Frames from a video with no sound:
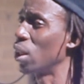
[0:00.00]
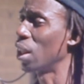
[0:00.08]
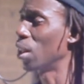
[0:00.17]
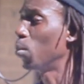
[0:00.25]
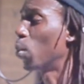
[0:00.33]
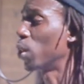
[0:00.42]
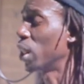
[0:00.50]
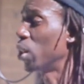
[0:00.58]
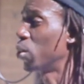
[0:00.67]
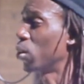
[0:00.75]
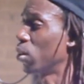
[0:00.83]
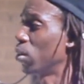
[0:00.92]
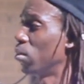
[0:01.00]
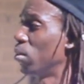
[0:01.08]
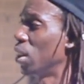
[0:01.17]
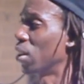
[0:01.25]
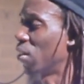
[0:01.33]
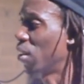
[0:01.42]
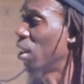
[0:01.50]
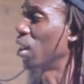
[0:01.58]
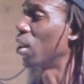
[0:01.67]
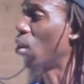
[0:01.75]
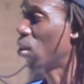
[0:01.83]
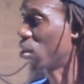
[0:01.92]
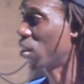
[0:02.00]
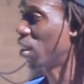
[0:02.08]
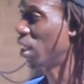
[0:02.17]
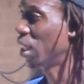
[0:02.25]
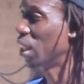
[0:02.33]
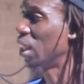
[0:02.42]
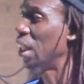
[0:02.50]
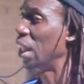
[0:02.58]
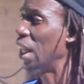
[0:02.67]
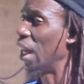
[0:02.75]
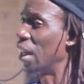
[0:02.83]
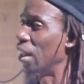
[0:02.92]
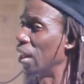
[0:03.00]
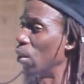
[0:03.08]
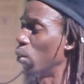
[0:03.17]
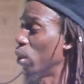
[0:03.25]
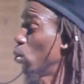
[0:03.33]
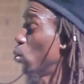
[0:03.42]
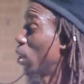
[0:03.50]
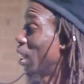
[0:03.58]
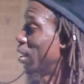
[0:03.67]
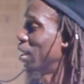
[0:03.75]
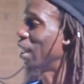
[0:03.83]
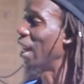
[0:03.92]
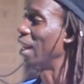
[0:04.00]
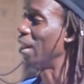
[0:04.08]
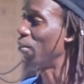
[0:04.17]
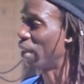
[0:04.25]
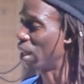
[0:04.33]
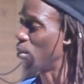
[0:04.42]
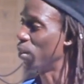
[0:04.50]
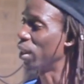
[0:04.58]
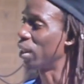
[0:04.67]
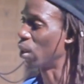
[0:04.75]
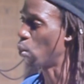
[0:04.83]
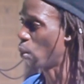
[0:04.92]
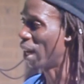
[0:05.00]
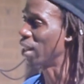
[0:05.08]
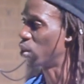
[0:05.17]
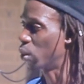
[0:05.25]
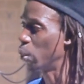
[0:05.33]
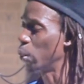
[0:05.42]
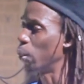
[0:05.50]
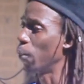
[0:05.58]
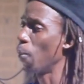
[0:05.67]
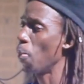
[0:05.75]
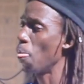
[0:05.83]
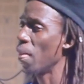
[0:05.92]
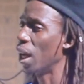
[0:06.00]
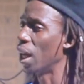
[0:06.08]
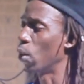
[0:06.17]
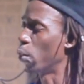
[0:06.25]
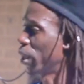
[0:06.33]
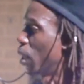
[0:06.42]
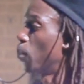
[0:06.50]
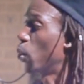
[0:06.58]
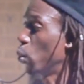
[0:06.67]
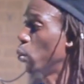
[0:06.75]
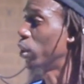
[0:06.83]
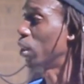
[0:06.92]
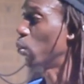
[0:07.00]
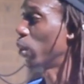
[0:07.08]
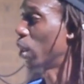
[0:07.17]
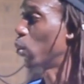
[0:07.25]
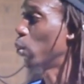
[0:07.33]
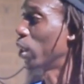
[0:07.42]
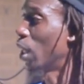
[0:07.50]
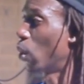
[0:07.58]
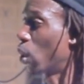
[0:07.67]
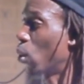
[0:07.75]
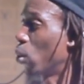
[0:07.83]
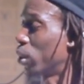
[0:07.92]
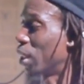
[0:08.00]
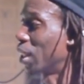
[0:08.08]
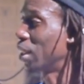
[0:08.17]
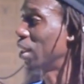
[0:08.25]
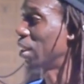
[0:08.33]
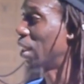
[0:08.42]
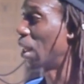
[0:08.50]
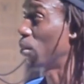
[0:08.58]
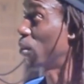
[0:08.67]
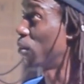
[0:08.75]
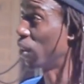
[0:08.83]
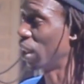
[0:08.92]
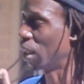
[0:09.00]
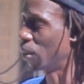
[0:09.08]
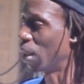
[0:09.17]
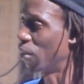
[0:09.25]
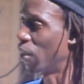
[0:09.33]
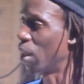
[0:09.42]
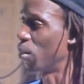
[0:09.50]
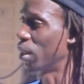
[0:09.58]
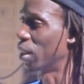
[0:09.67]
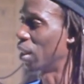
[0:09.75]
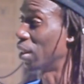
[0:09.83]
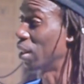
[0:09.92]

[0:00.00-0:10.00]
that importation is really costly. And then when you look at the environmental wise too, we are polluting. We are doing our quota in time of environmental